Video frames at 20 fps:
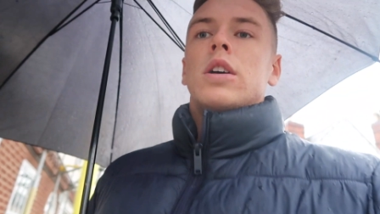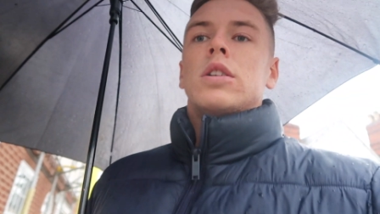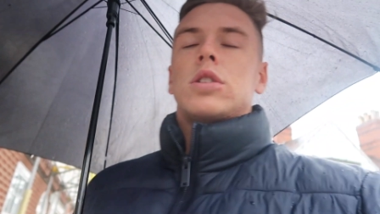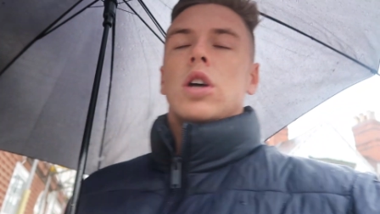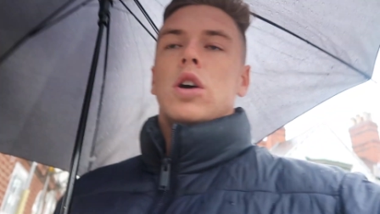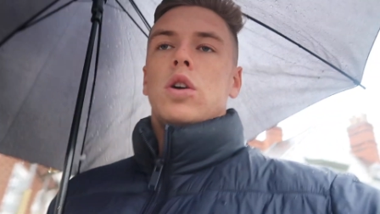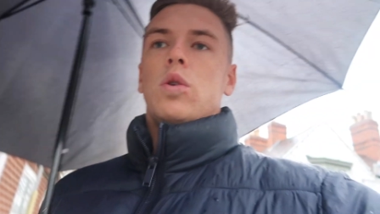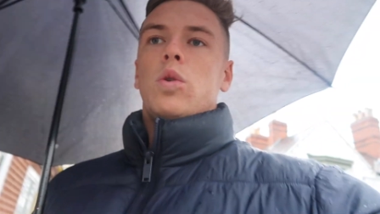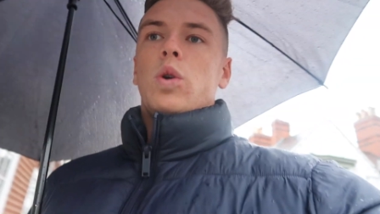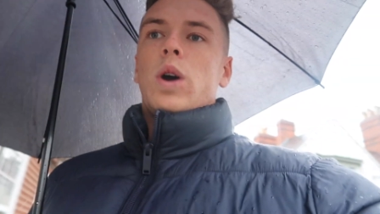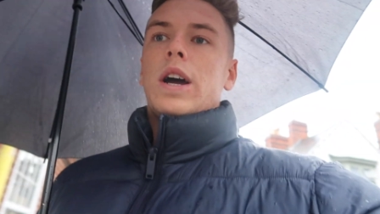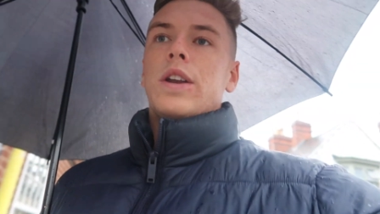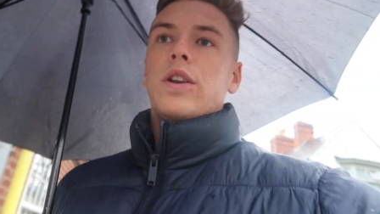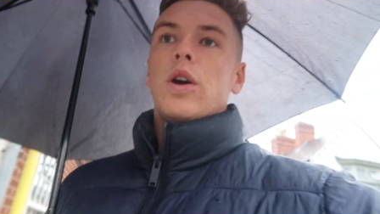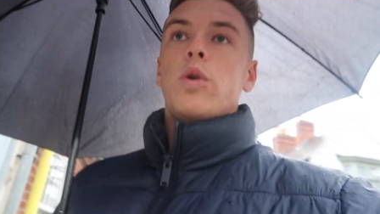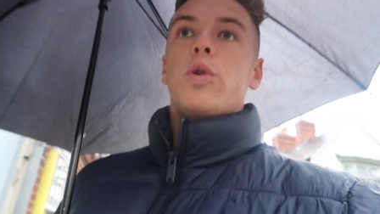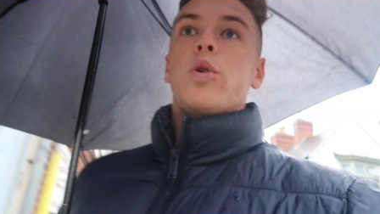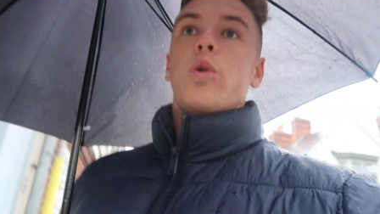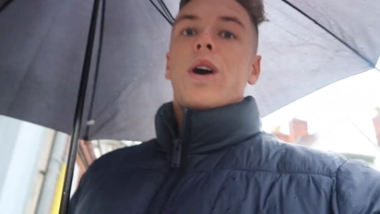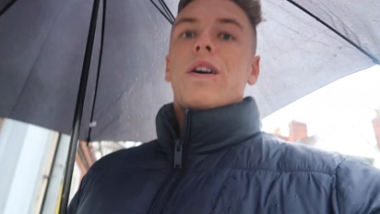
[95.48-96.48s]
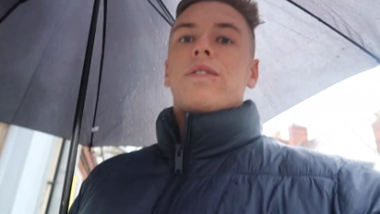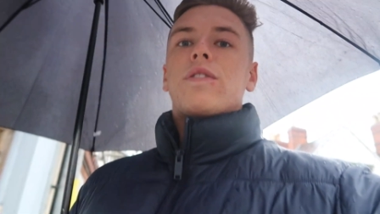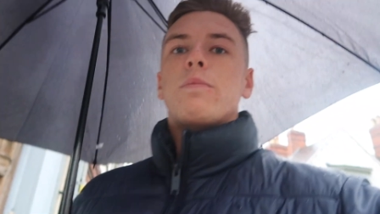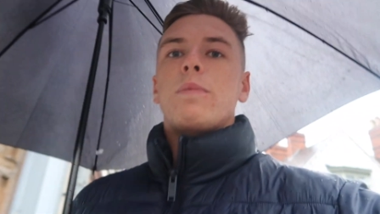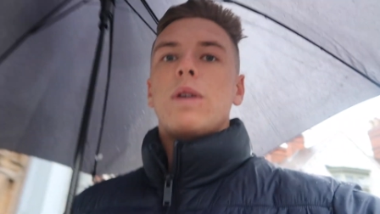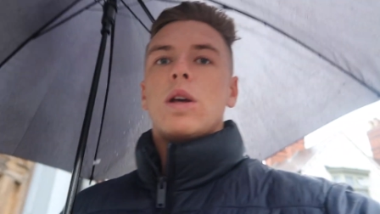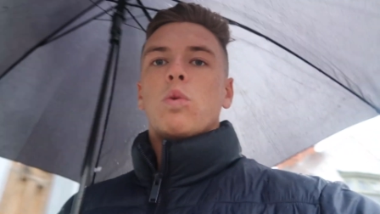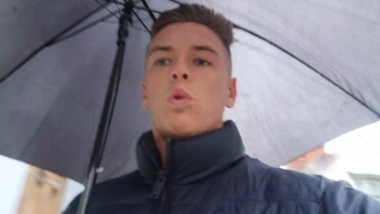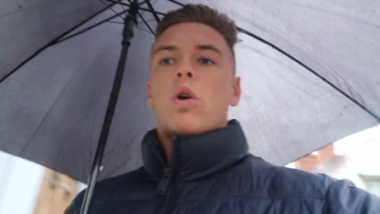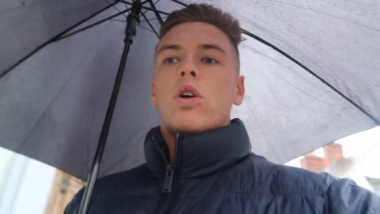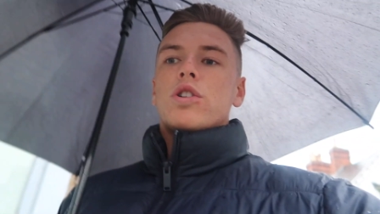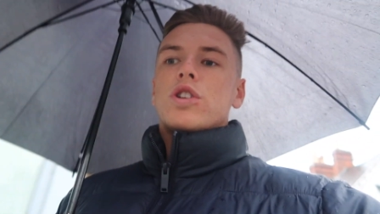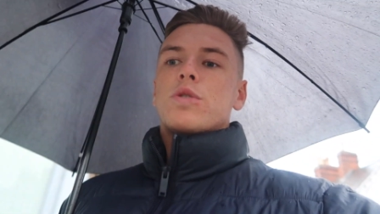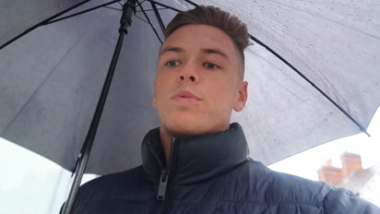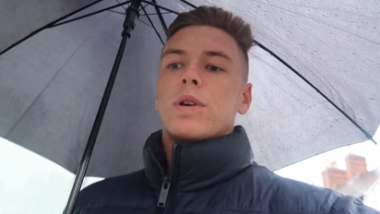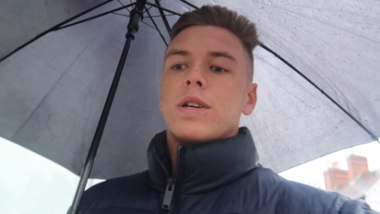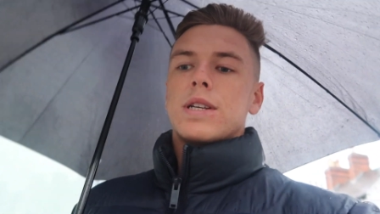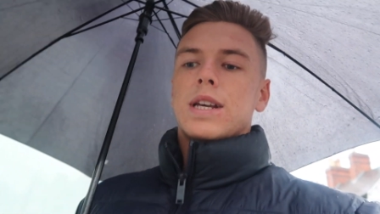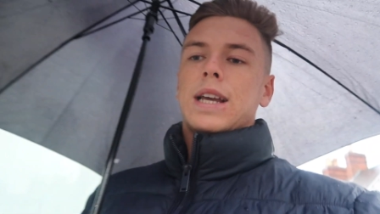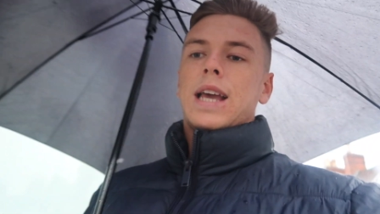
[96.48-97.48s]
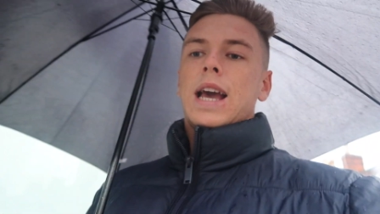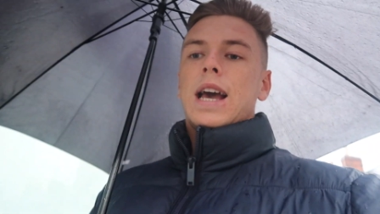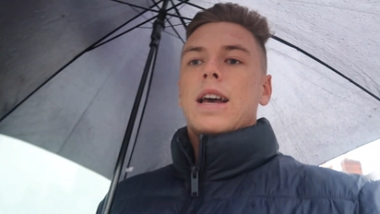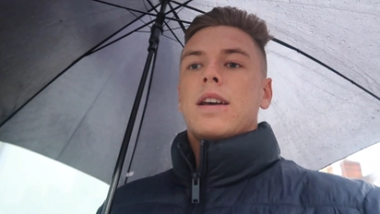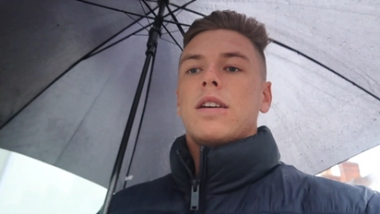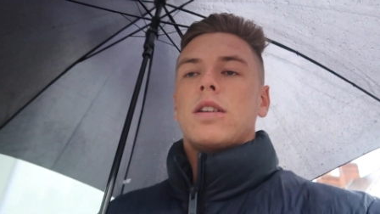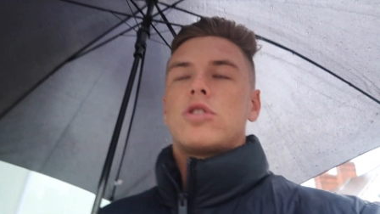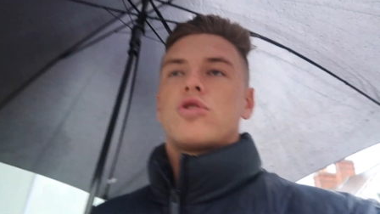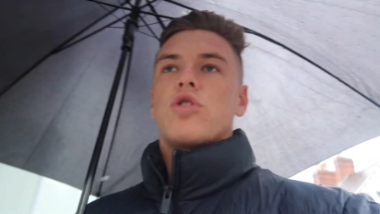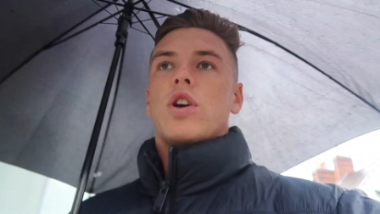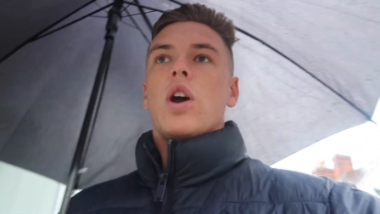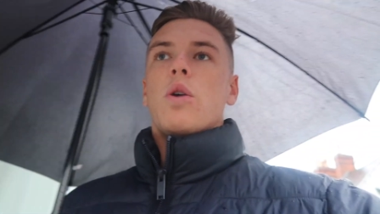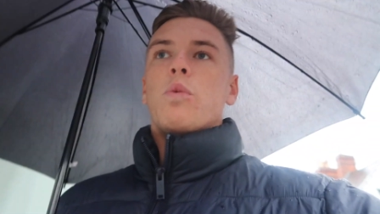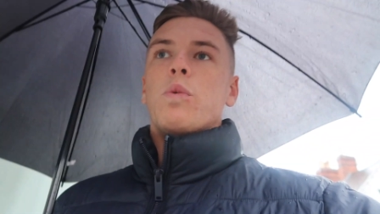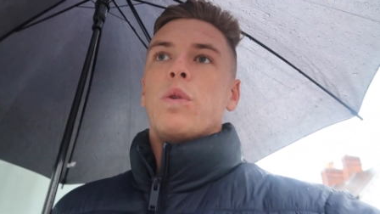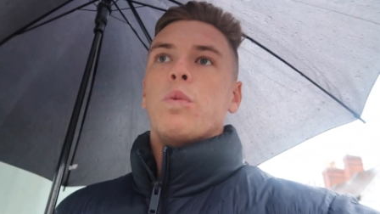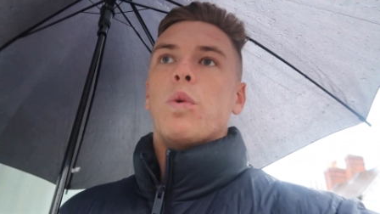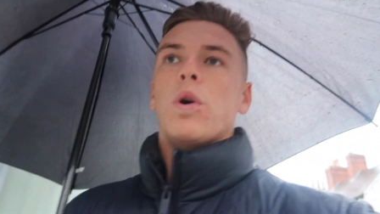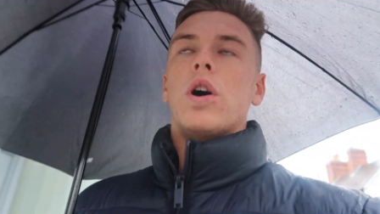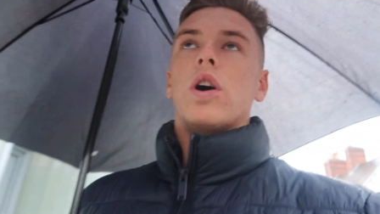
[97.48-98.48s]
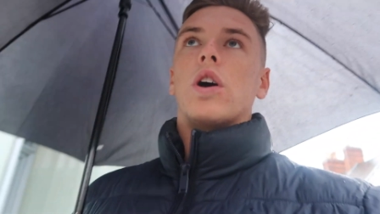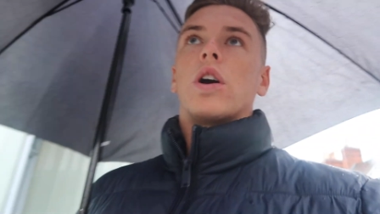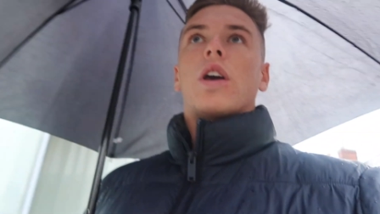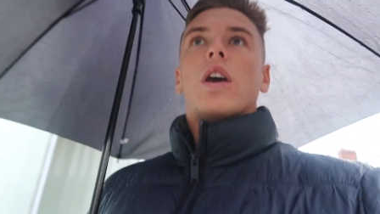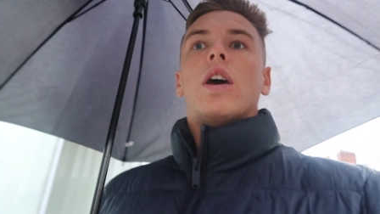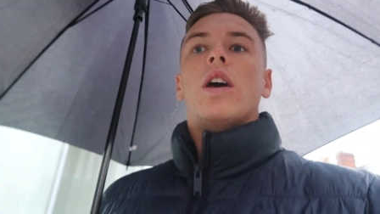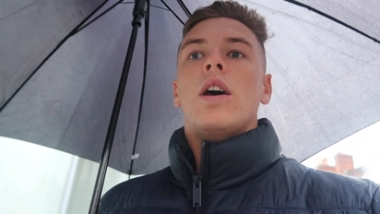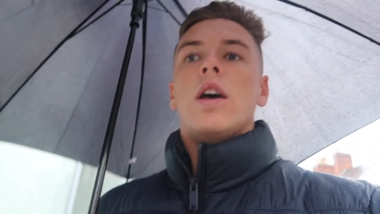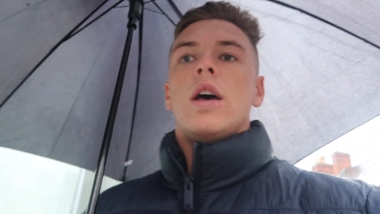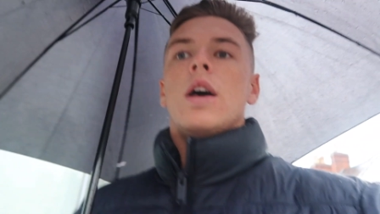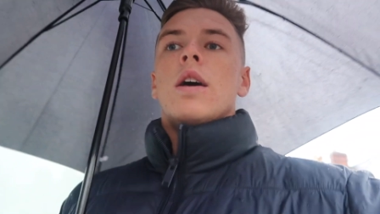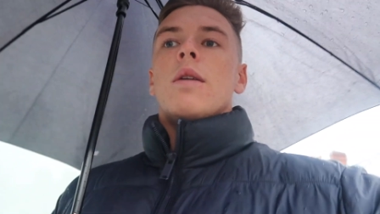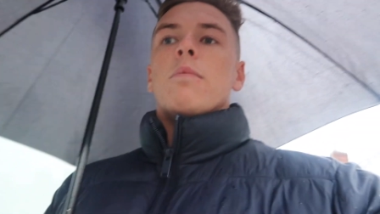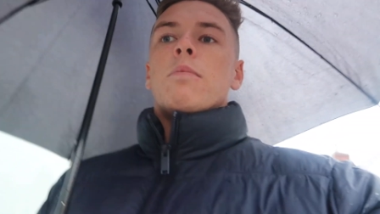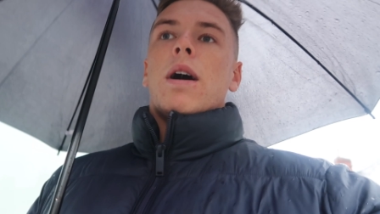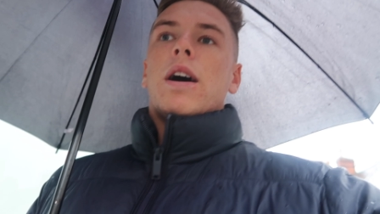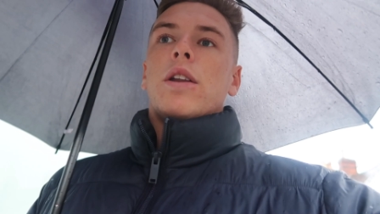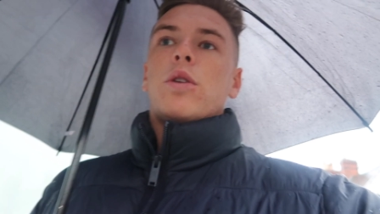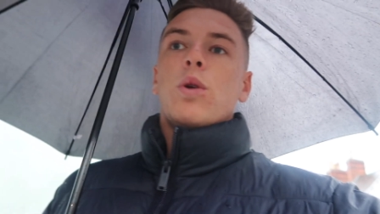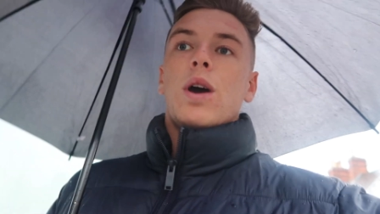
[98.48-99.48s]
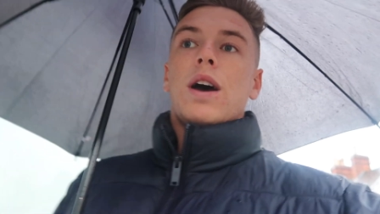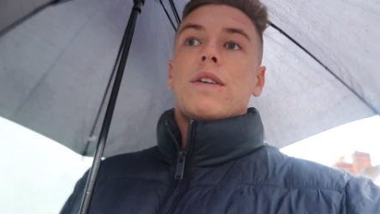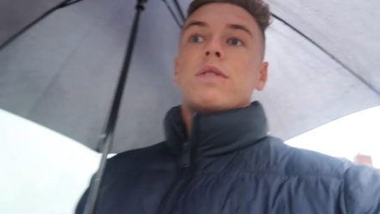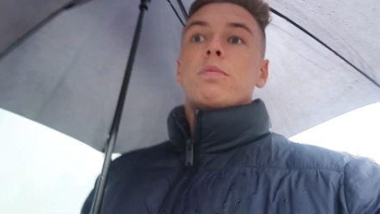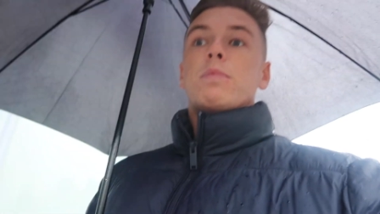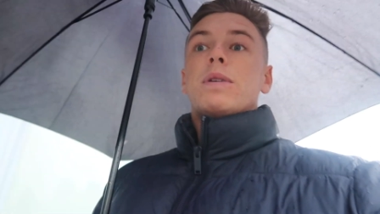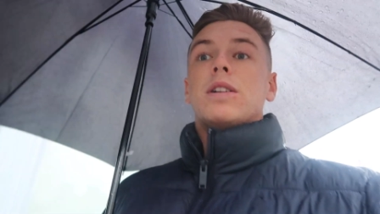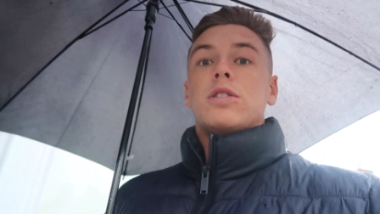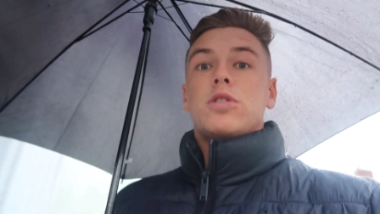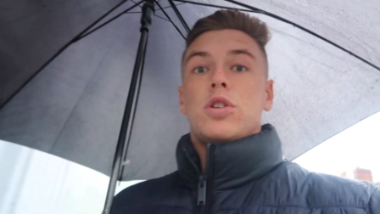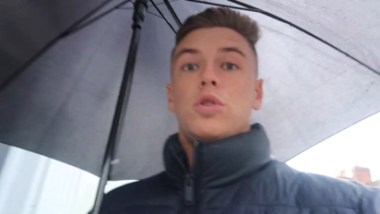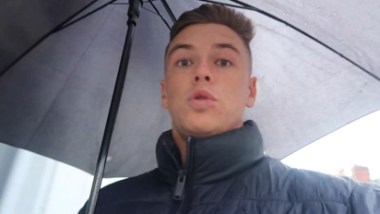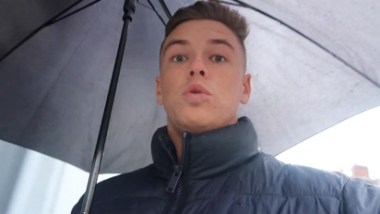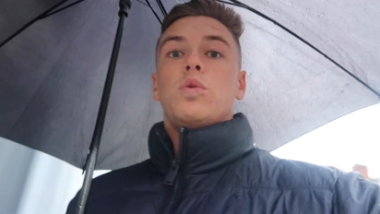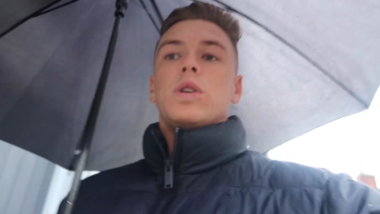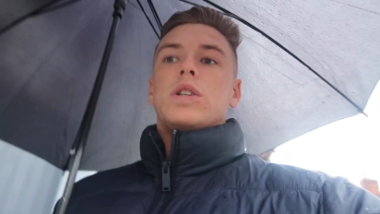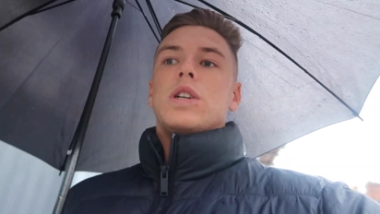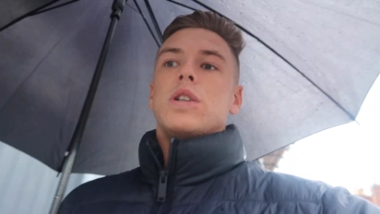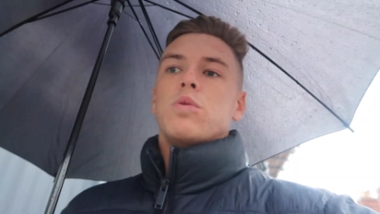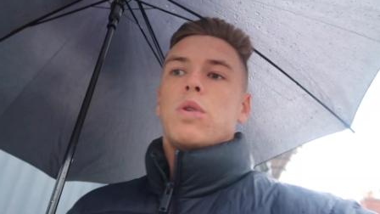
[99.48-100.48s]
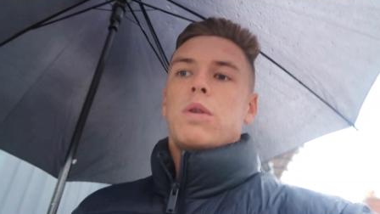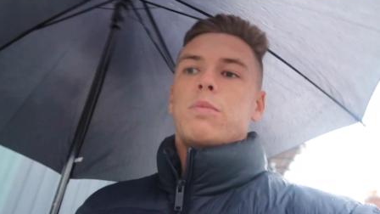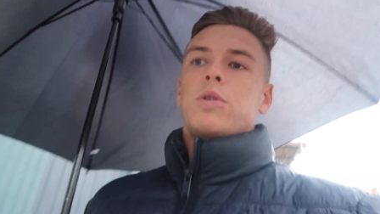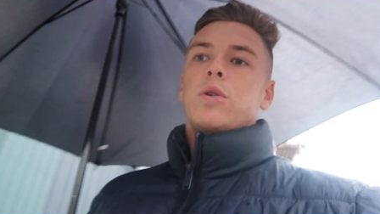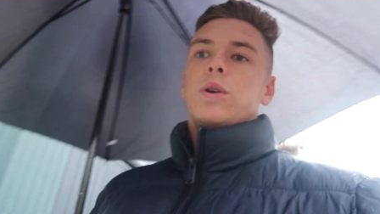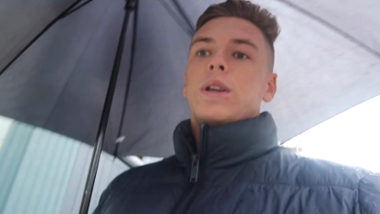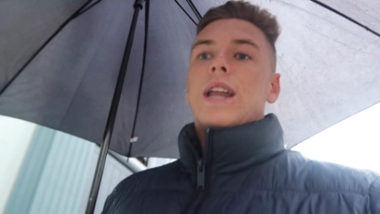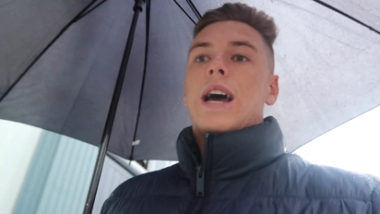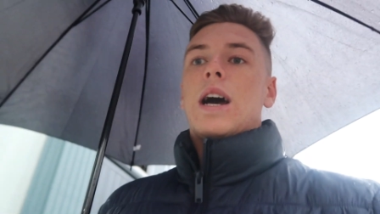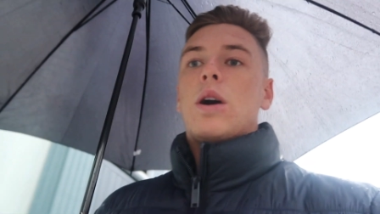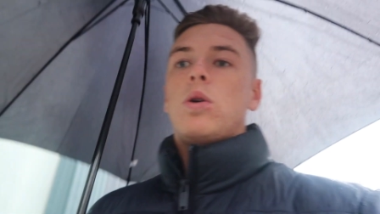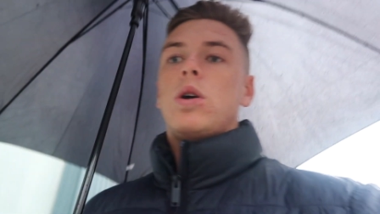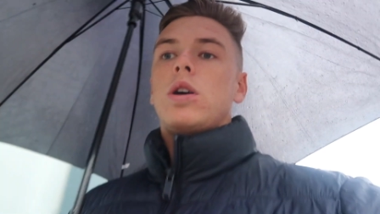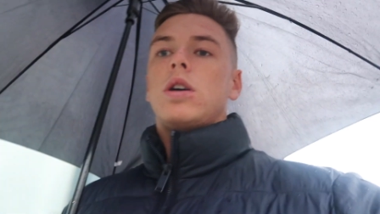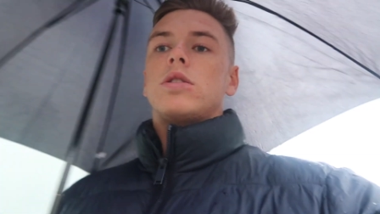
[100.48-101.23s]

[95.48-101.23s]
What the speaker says: So I don't do it after meal 1 just because I get straight on with work, but I do it after meal 2, which is what I'm doing now.